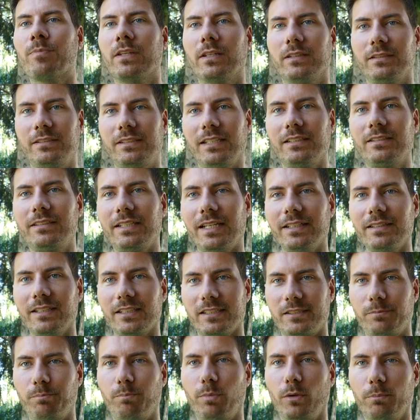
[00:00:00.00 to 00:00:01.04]
send
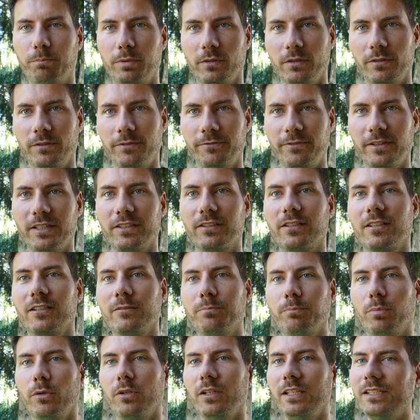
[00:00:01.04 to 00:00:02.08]
us federal
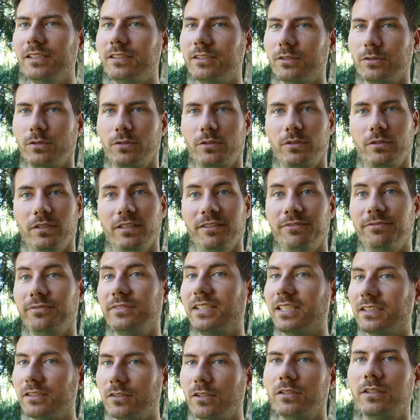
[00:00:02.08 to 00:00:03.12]
police, or if
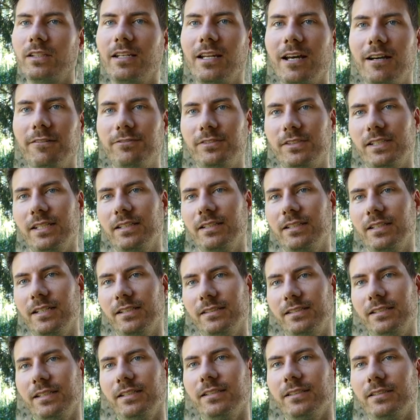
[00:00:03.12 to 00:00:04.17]
that's not enough, send
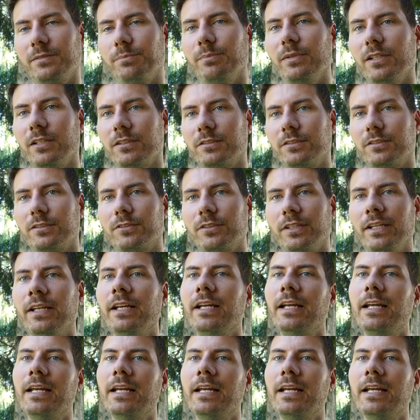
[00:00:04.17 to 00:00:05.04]
us military,